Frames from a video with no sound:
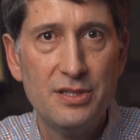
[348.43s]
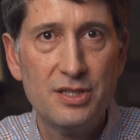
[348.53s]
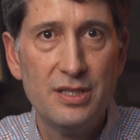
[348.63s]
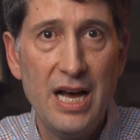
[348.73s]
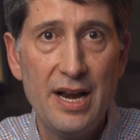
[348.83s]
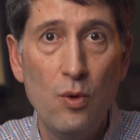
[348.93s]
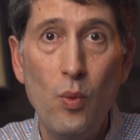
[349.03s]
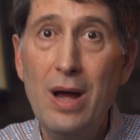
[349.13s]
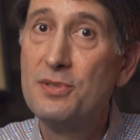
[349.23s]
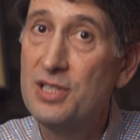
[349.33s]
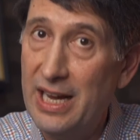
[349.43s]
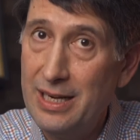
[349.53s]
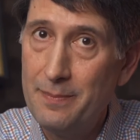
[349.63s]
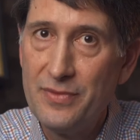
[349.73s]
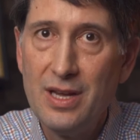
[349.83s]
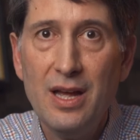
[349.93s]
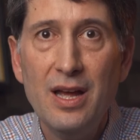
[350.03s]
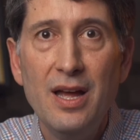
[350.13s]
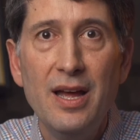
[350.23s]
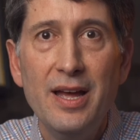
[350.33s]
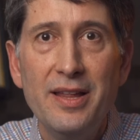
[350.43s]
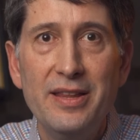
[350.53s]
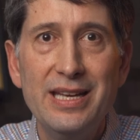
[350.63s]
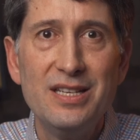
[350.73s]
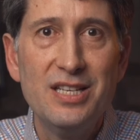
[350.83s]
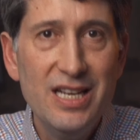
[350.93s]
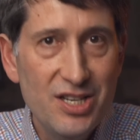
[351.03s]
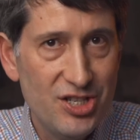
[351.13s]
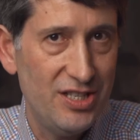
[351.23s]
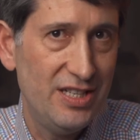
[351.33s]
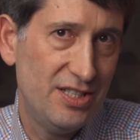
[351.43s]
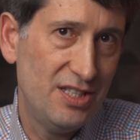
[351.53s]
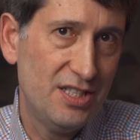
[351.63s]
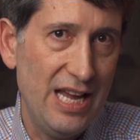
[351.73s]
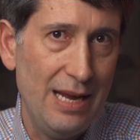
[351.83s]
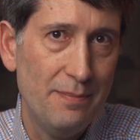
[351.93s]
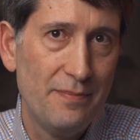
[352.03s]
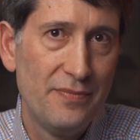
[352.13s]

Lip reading: is not a website, the intention is the same.